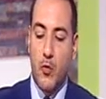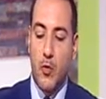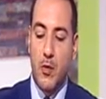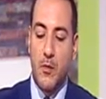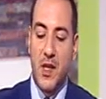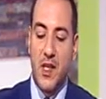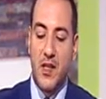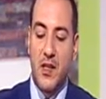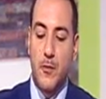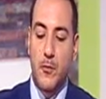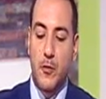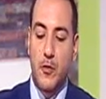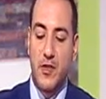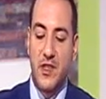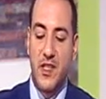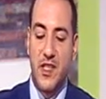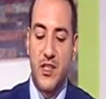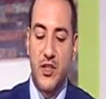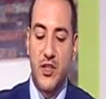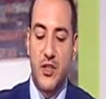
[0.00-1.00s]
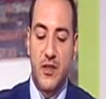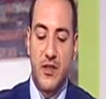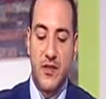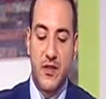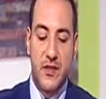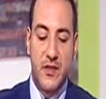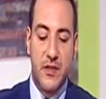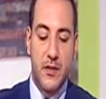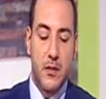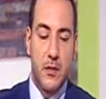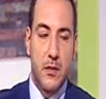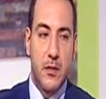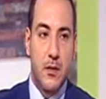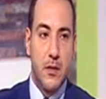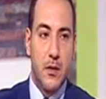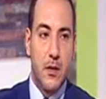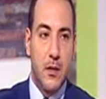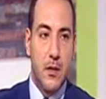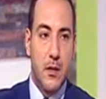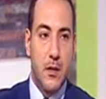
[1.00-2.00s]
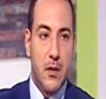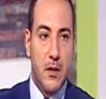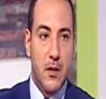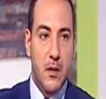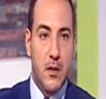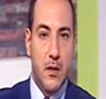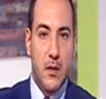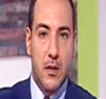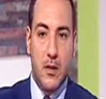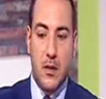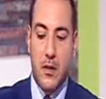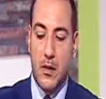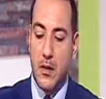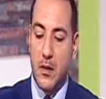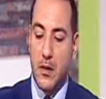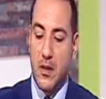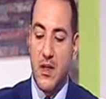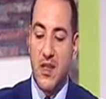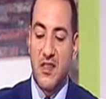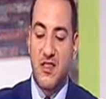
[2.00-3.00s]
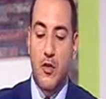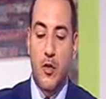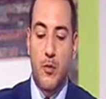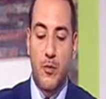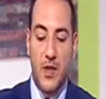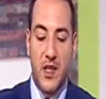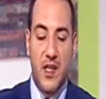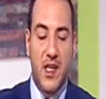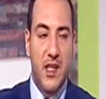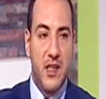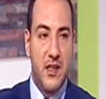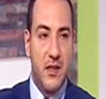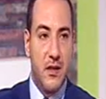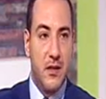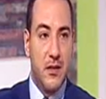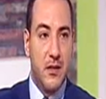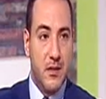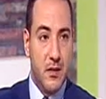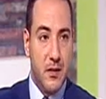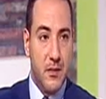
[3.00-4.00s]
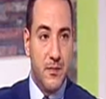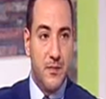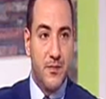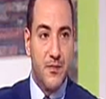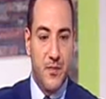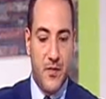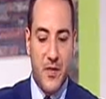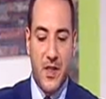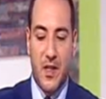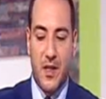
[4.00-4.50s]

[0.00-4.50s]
we make the procedures uh, less complicated. Yes.